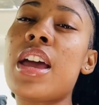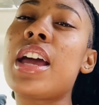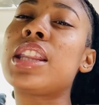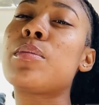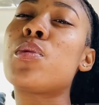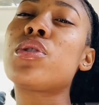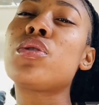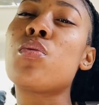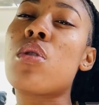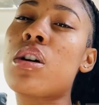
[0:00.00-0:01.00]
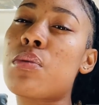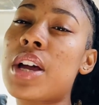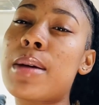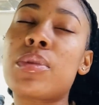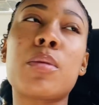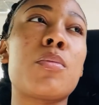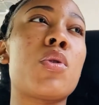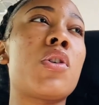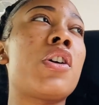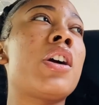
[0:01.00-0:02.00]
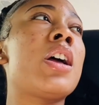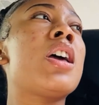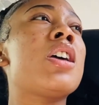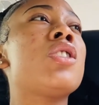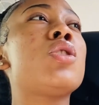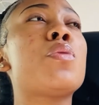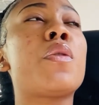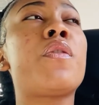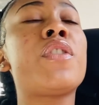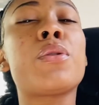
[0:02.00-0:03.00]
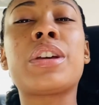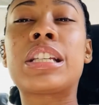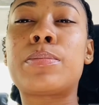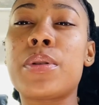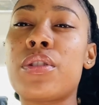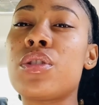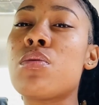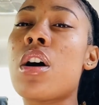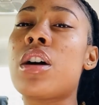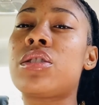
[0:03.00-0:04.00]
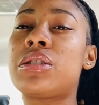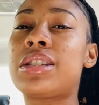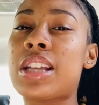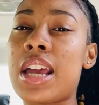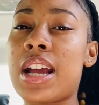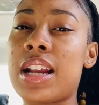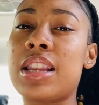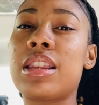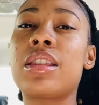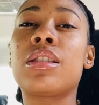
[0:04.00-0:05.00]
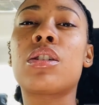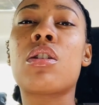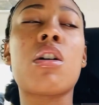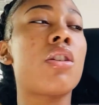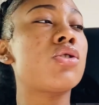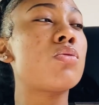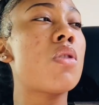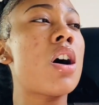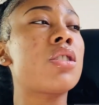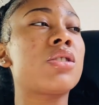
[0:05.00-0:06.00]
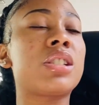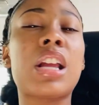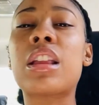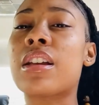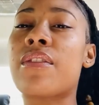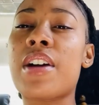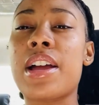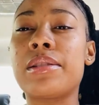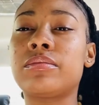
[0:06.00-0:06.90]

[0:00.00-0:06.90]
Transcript: And the more you walk with him, the more you will feel his spirit. You will understand the cause. You will understand the fight.